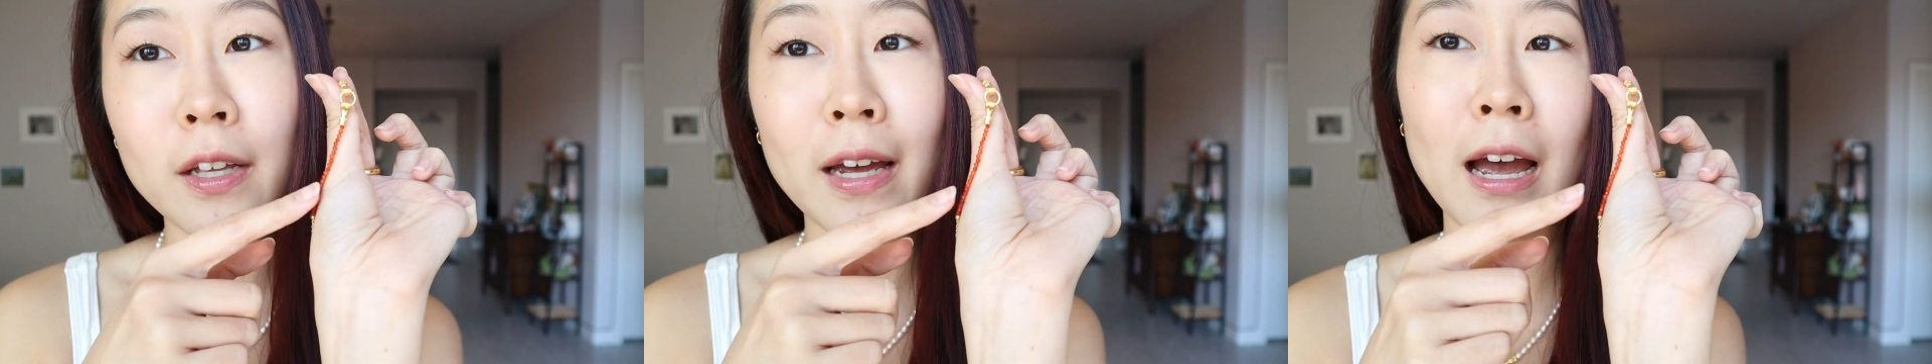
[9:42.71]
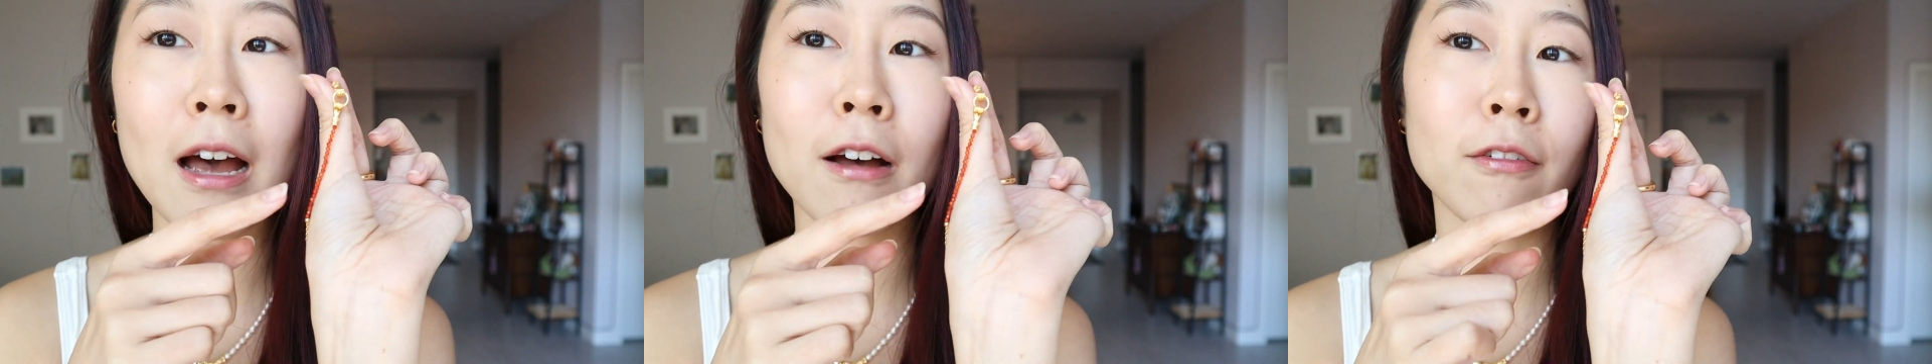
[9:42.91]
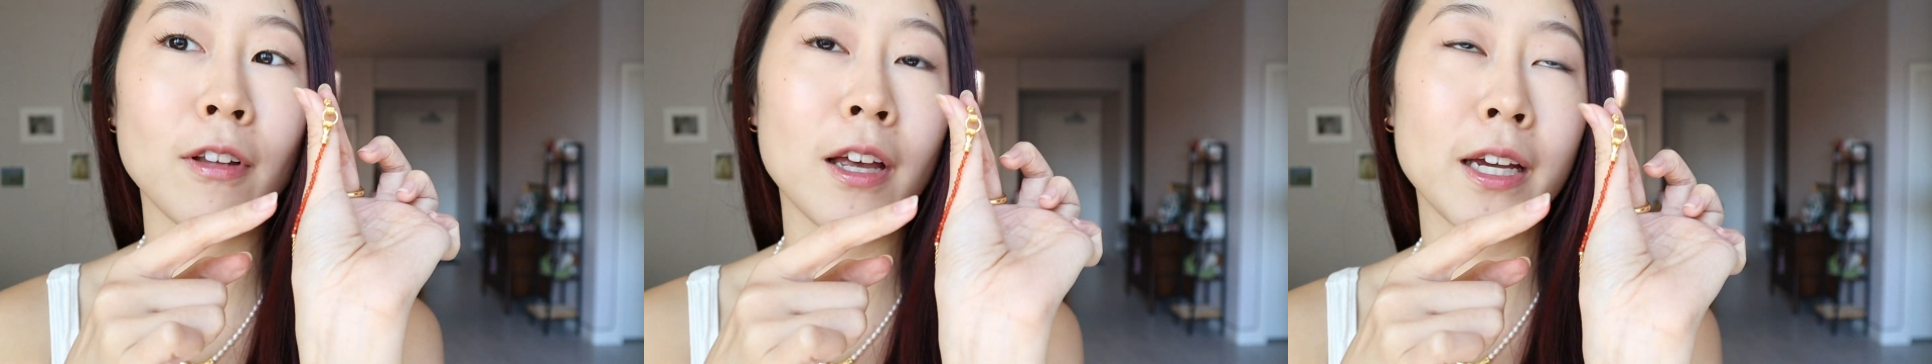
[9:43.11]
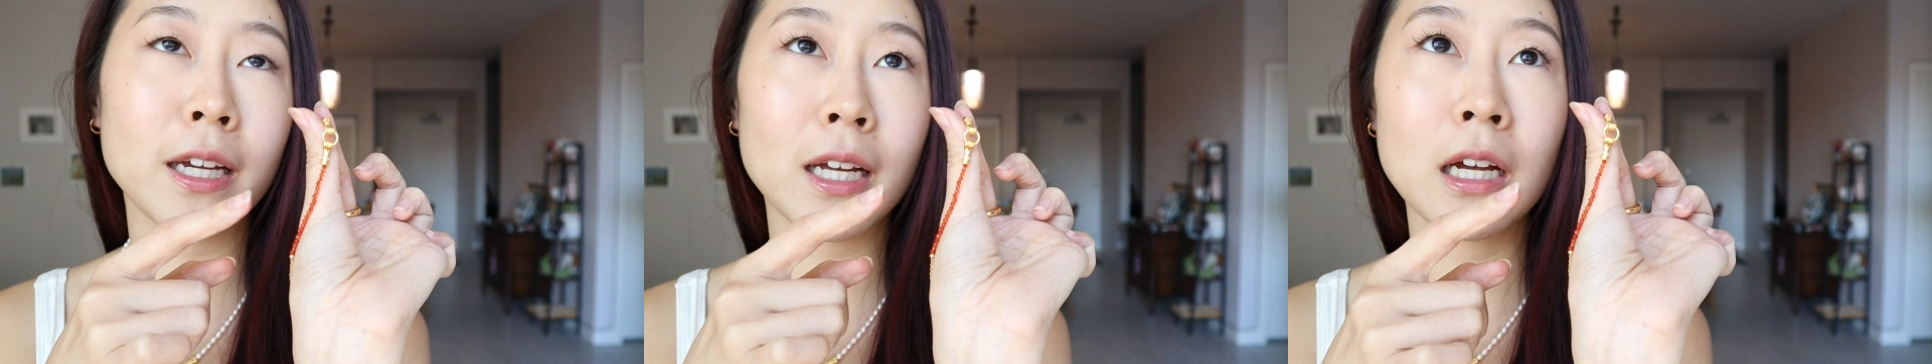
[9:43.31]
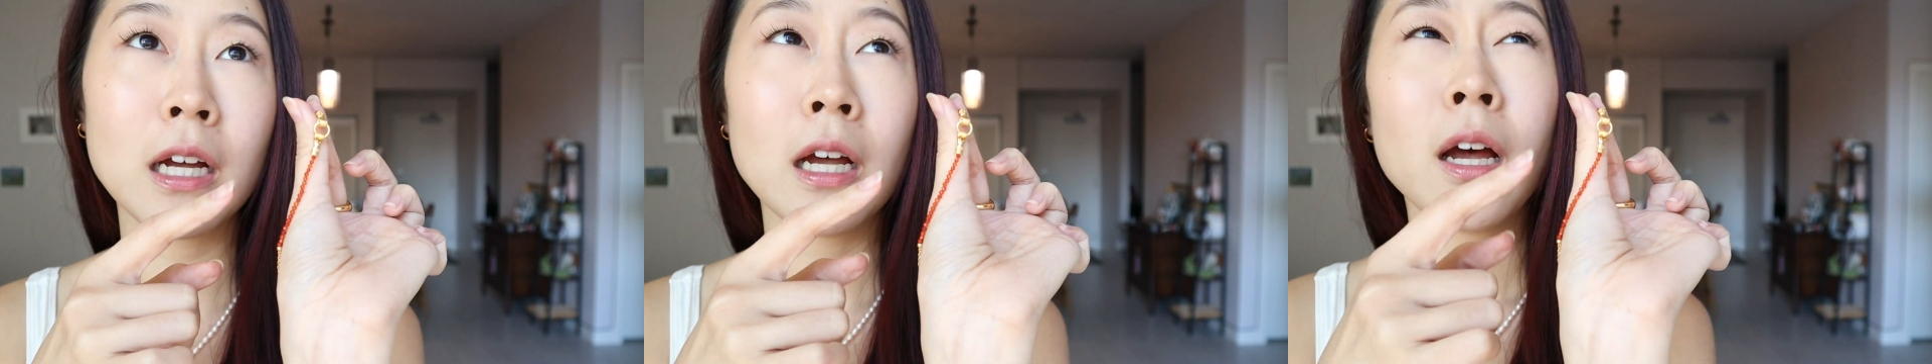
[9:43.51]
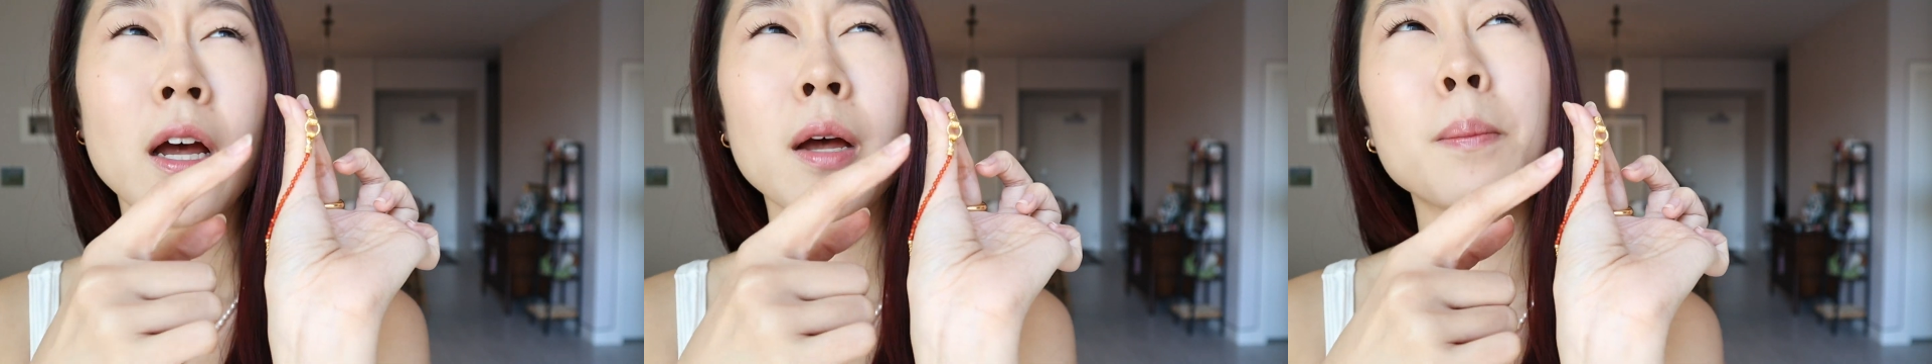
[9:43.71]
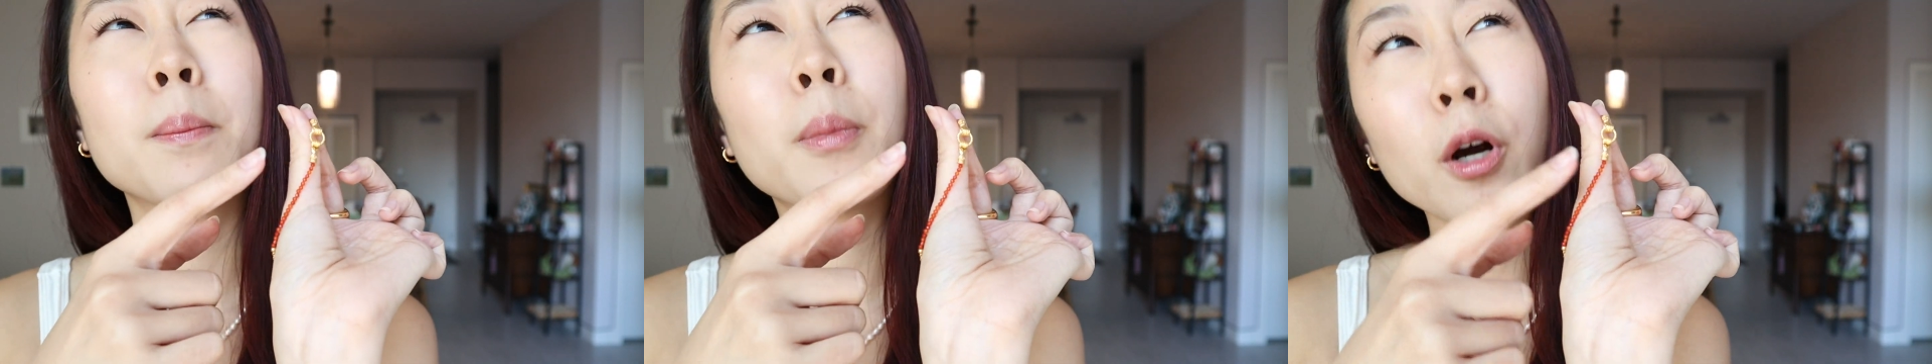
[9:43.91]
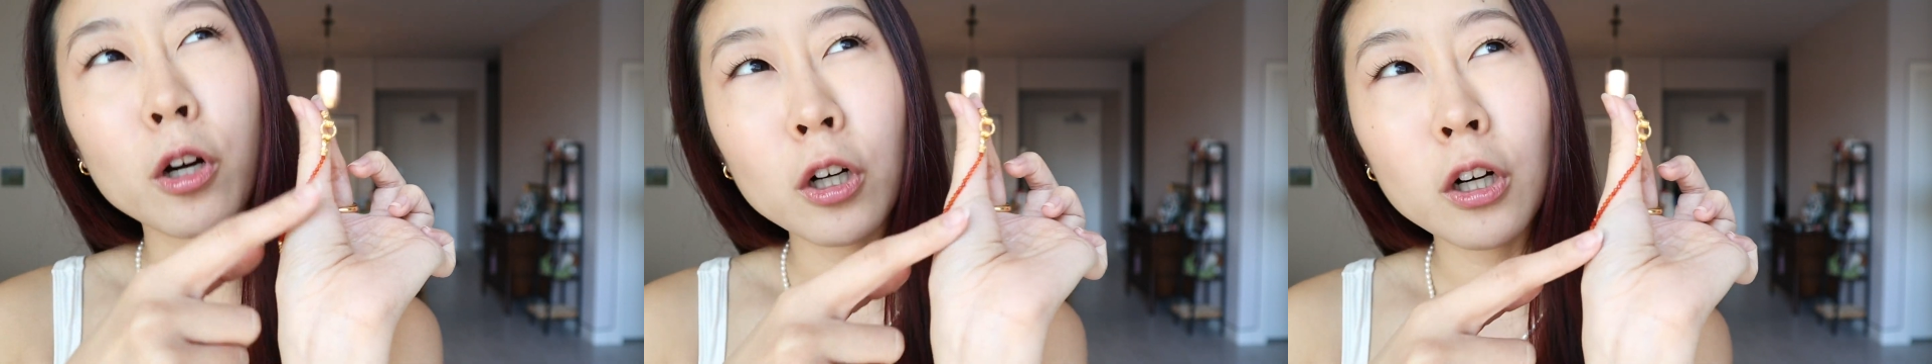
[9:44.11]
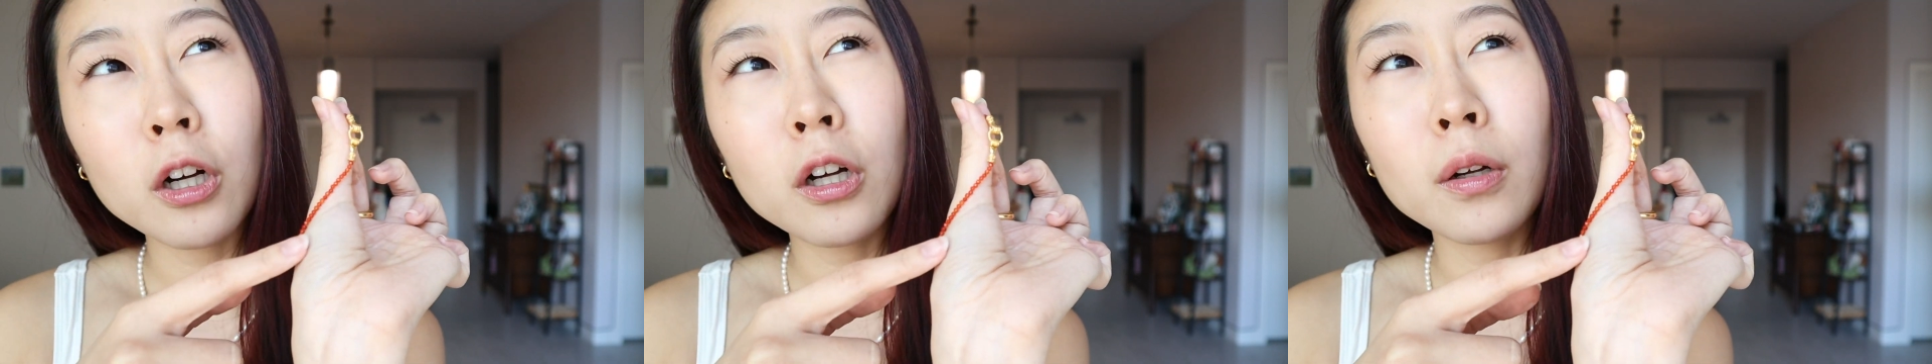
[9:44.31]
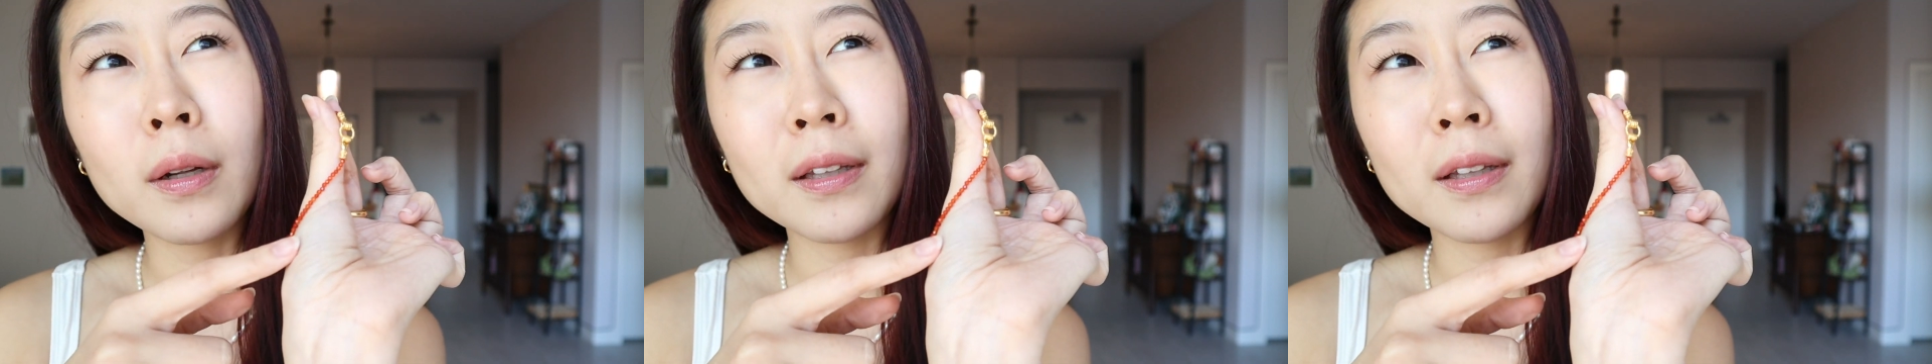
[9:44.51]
They have like in pearl,